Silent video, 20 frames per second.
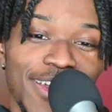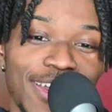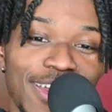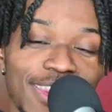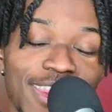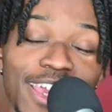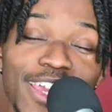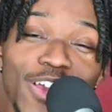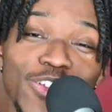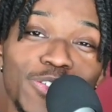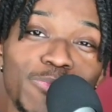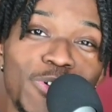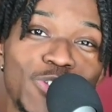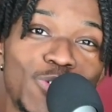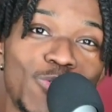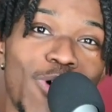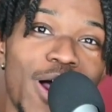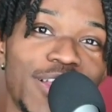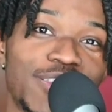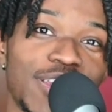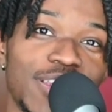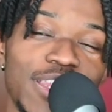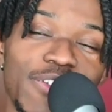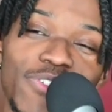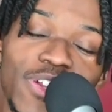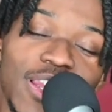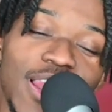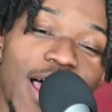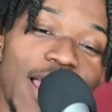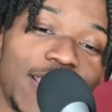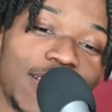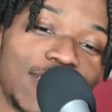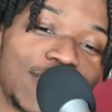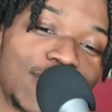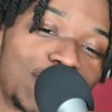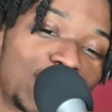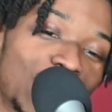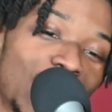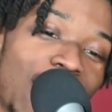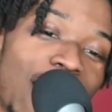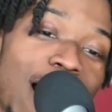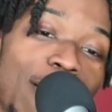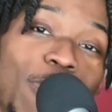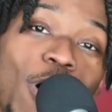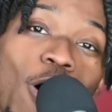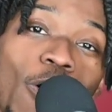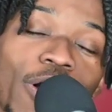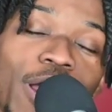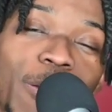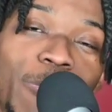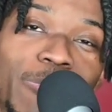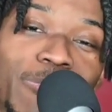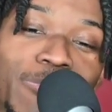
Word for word: Thank y'all so much for watching. Leave it a like, subscribe, call game.